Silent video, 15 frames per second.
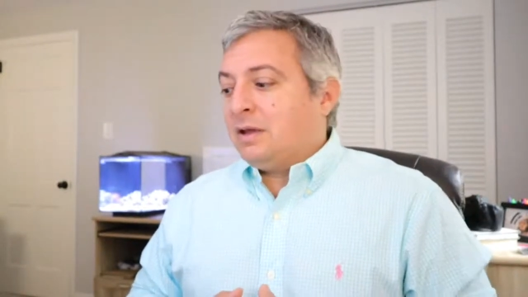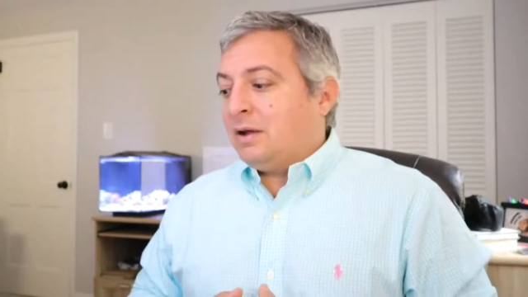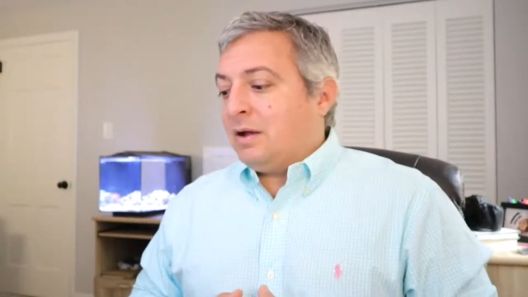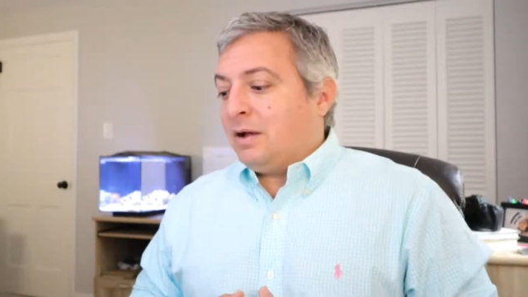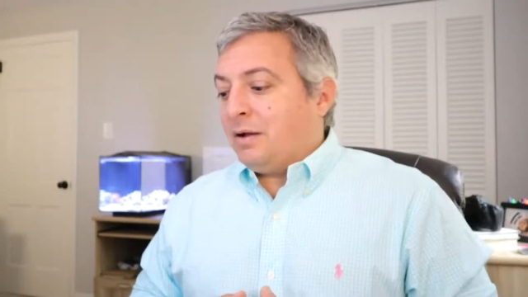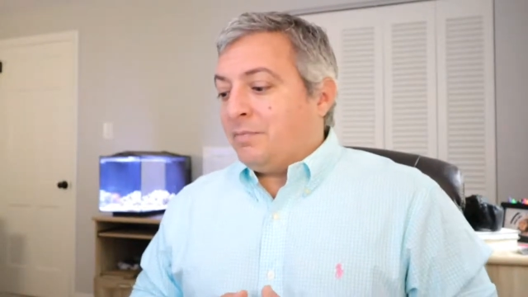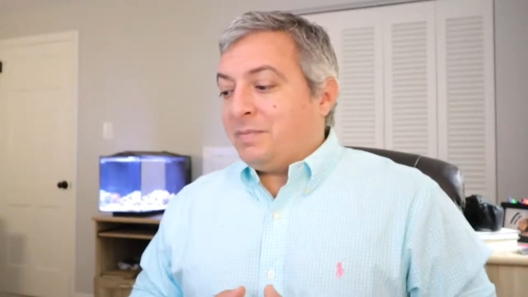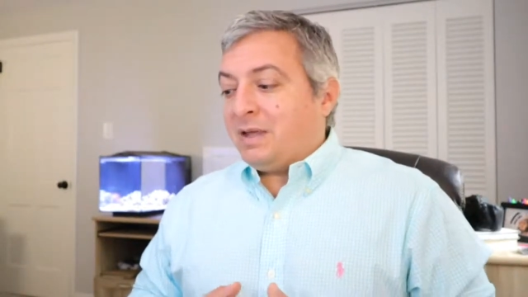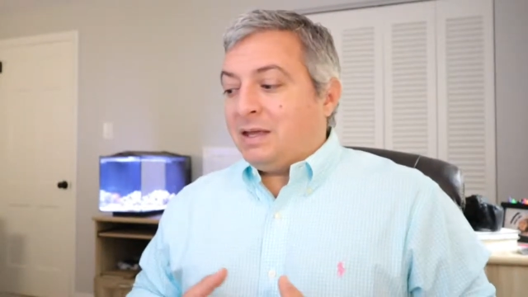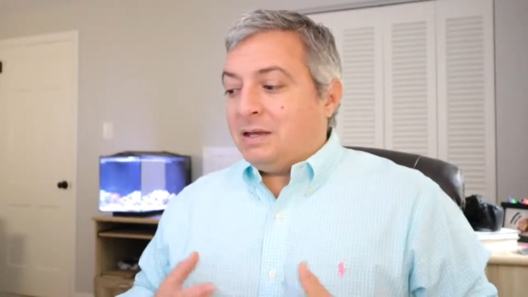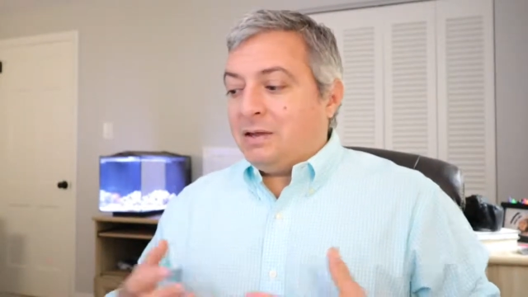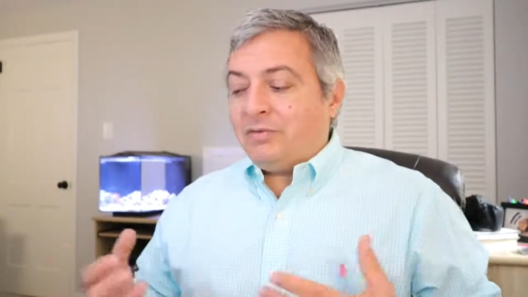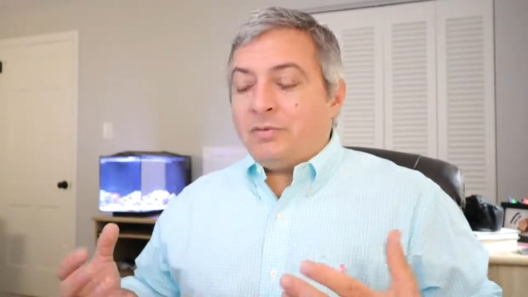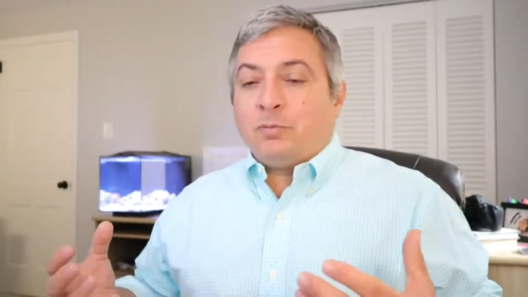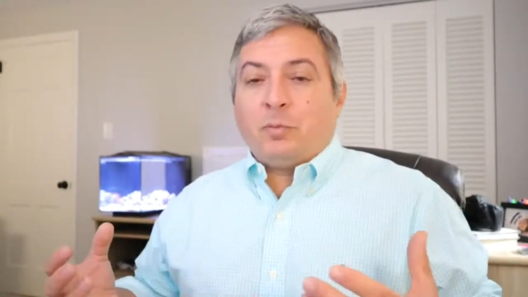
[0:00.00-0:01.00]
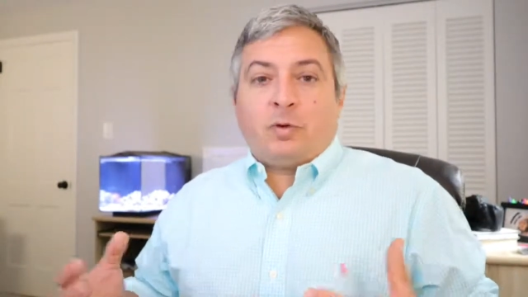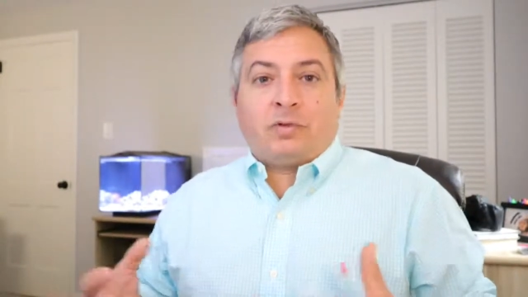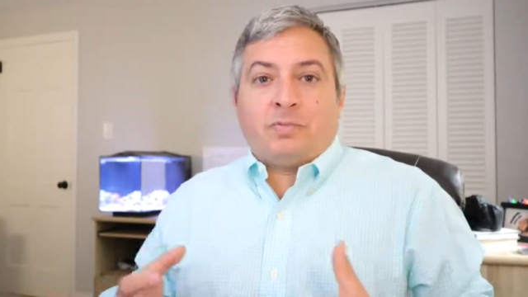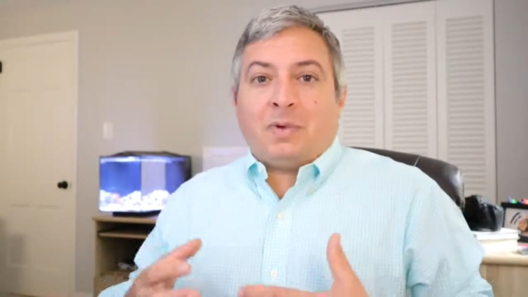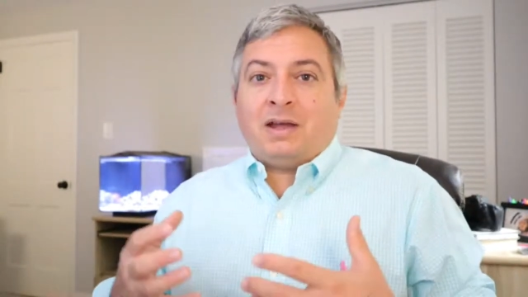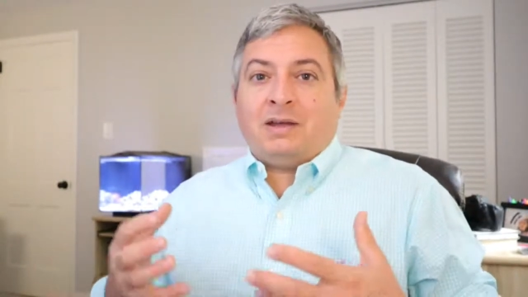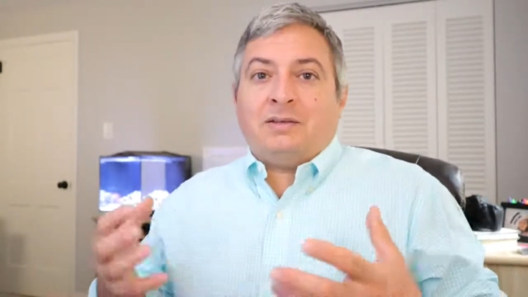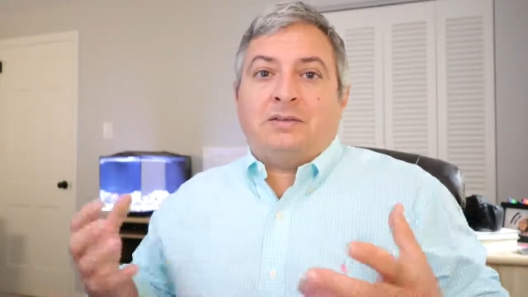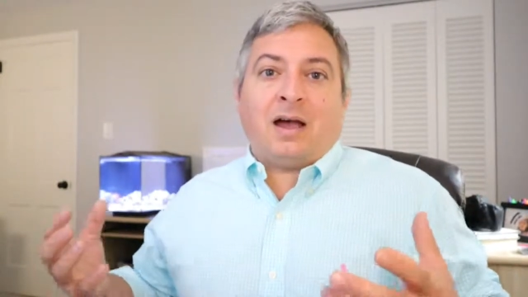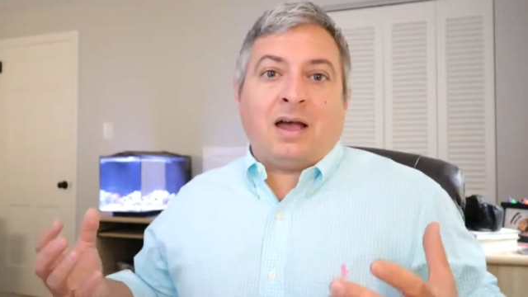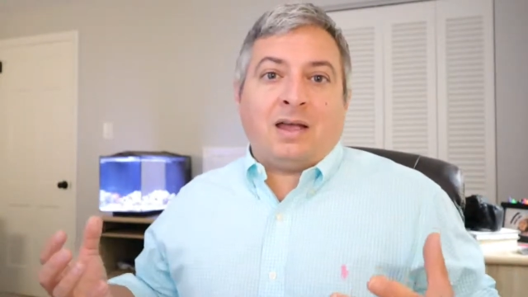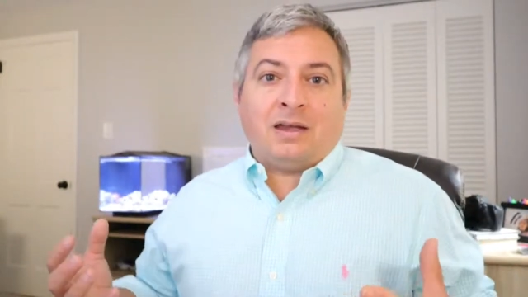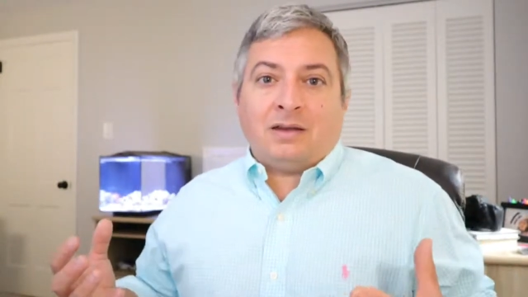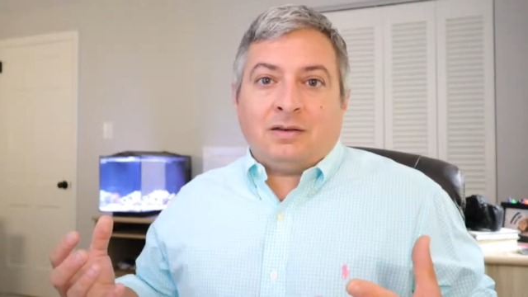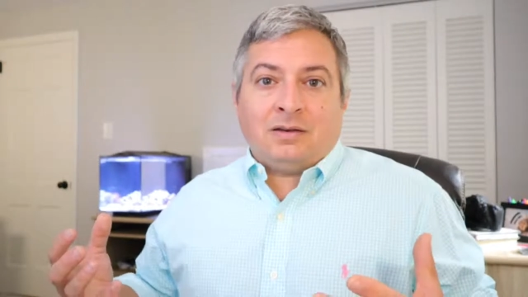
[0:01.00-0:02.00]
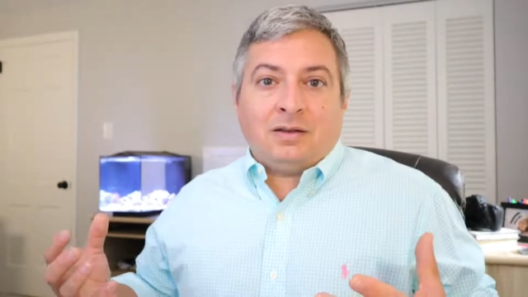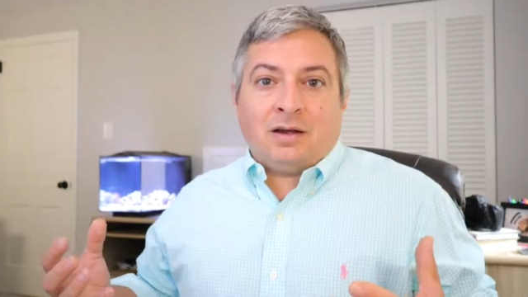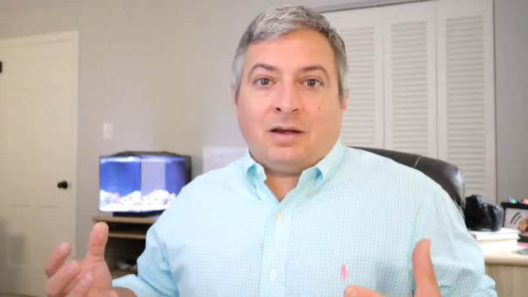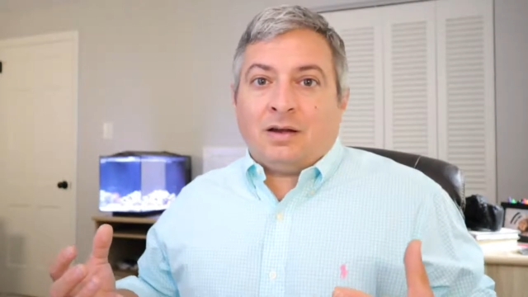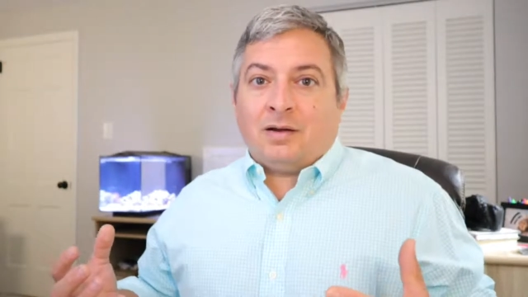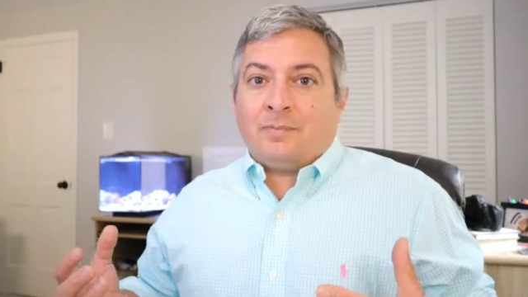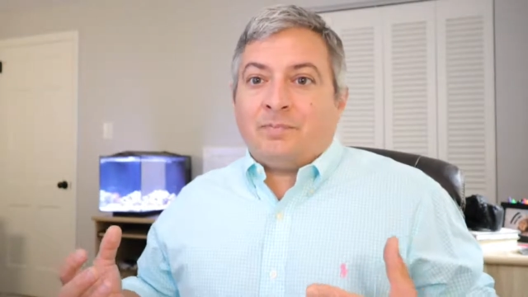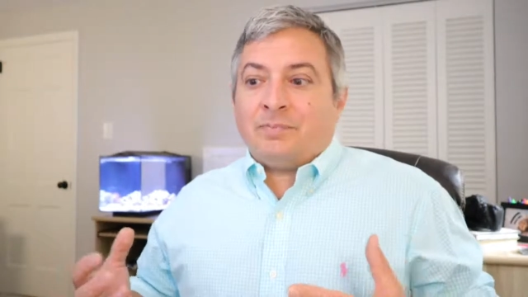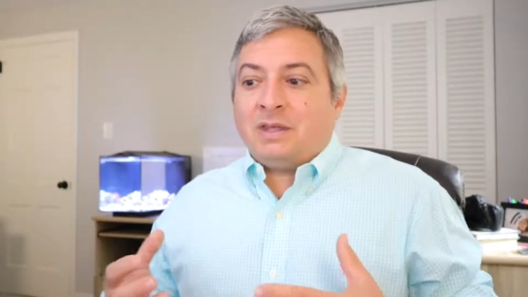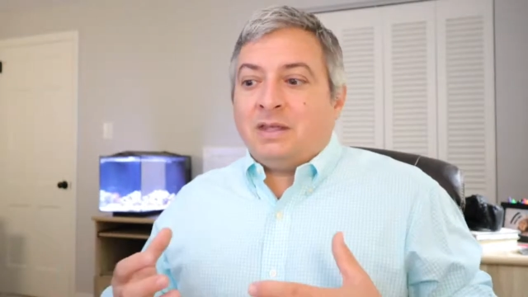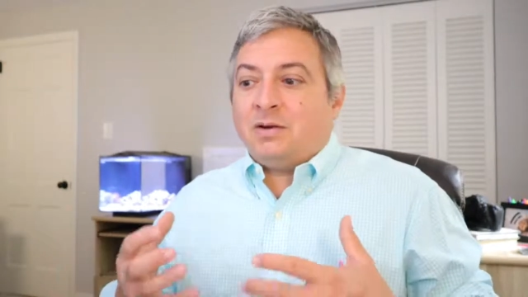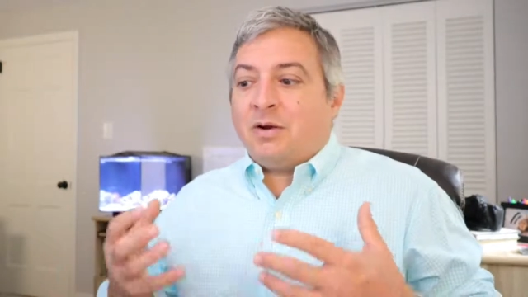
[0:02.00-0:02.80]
And even with my diet, I'm